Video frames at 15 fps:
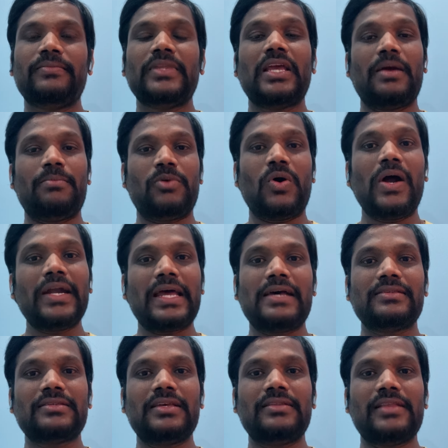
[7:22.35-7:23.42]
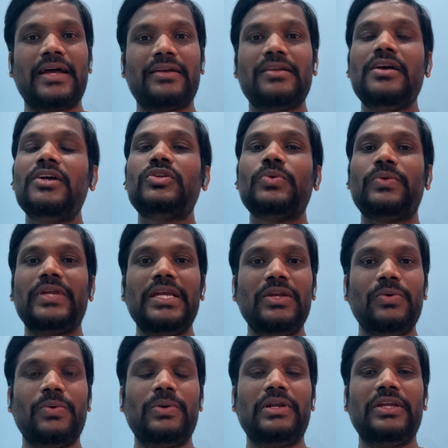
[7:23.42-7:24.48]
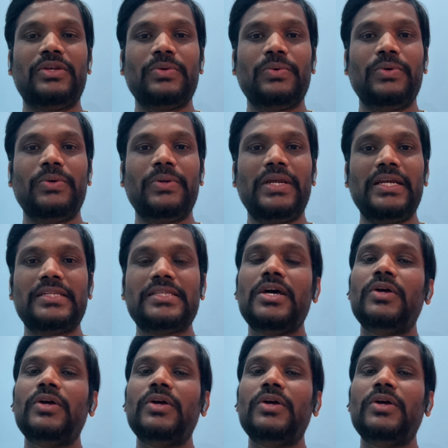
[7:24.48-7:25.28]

I'm not asking that to read only 2 units.